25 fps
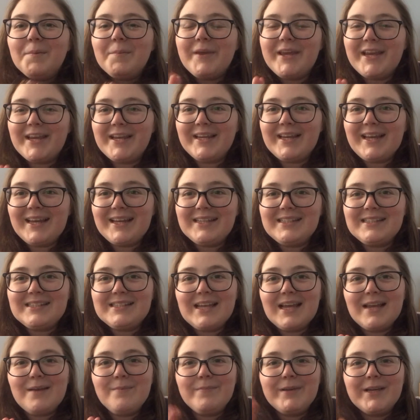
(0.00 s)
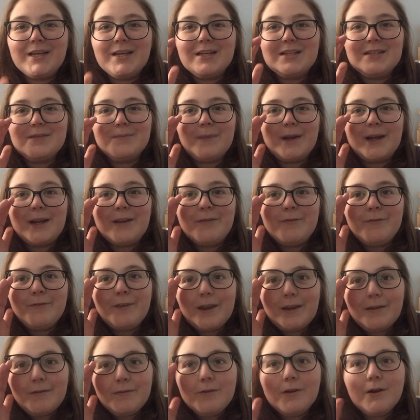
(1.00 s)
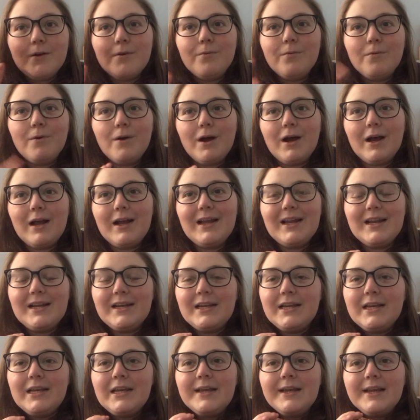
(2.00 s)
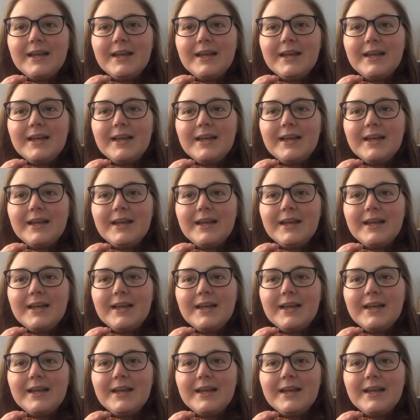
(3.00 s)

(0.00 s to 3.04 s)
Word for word: pancake scent because my favorite one